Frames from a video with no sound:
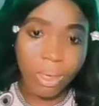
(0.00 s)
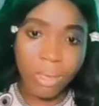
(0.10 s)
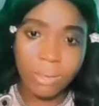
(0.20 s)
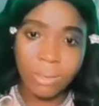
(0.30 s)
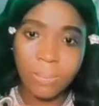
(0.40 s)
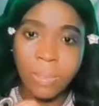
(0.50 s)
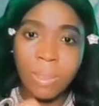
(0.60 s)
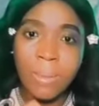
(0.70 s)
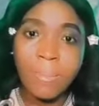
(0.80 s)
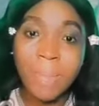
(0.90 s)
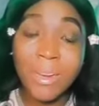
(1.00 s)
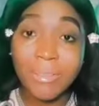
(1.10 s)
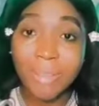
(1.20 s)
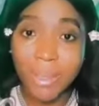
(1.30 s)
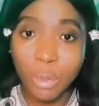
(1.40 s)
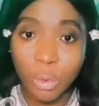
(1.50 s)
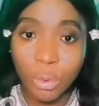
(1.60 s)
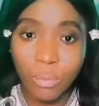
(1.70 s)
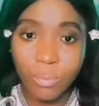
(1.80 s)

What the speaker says: is manifesto.